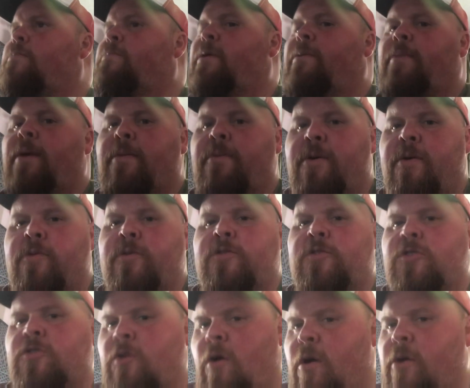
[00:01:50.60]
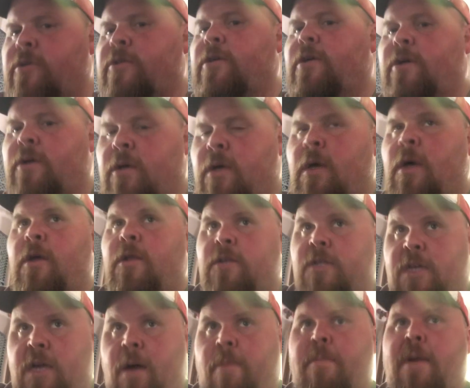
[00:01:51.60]
but maybe it was starting to
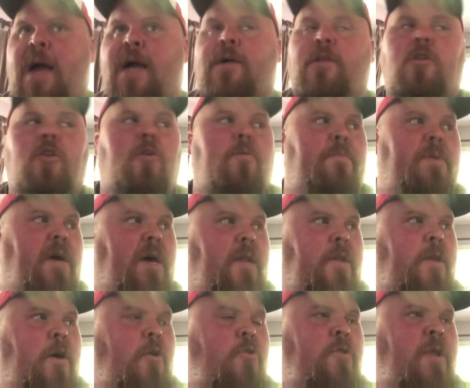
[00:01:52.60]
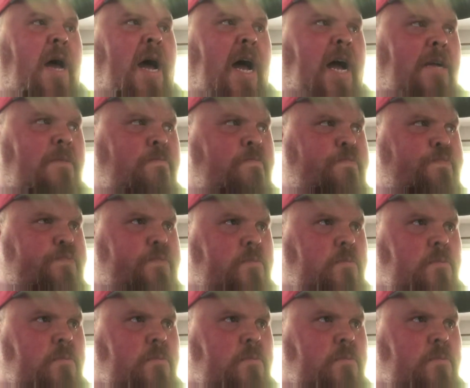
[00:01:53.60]
come back a little bit in 2009,